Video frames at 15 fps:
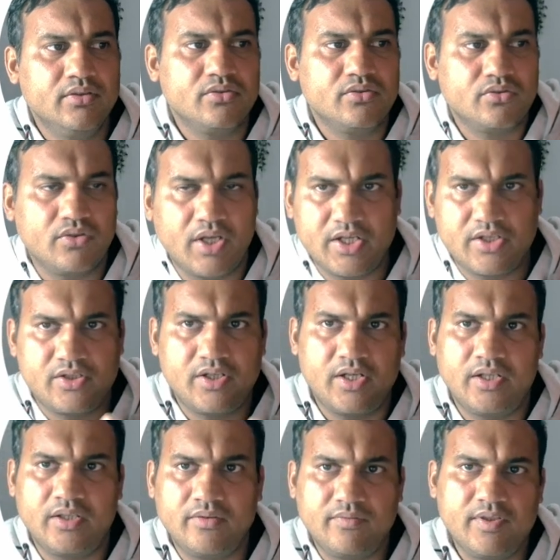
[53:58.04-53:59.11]
so
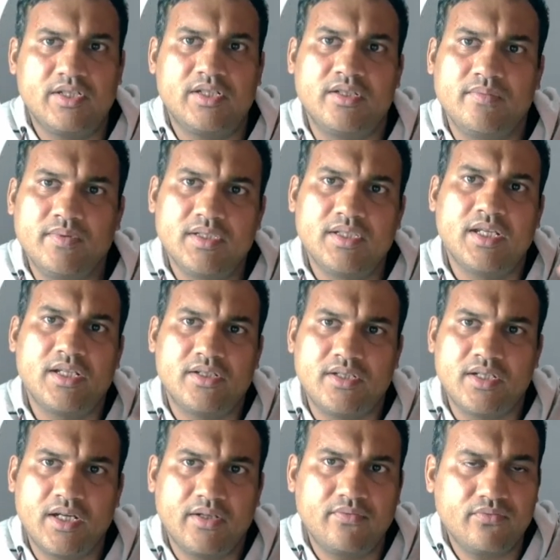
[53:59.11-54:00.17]
hashtag vegetables,
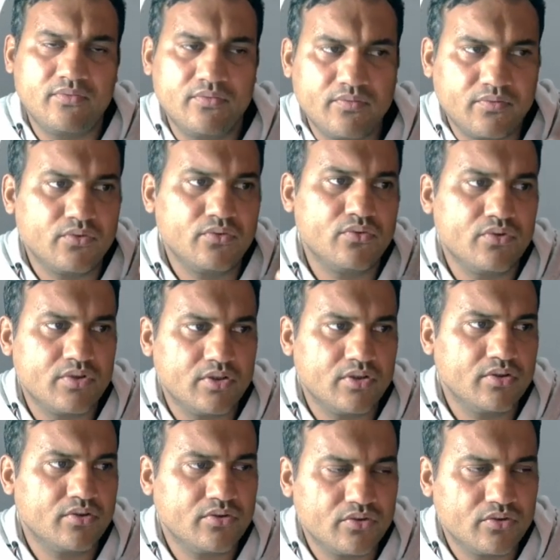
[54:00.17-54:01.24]
hashtag fruits,
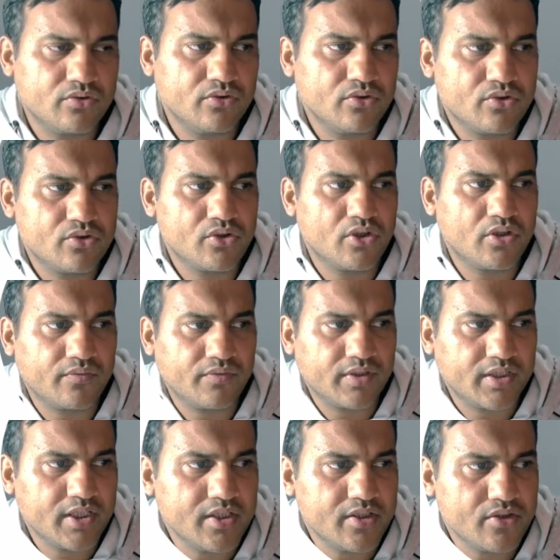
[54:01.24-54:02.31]
those sort of a
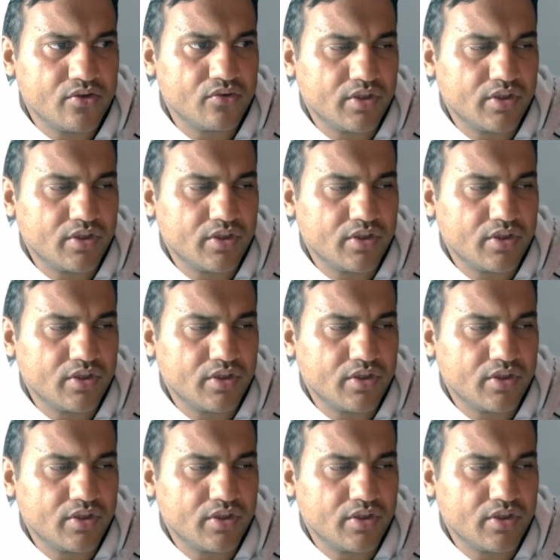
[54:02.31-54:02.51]
things you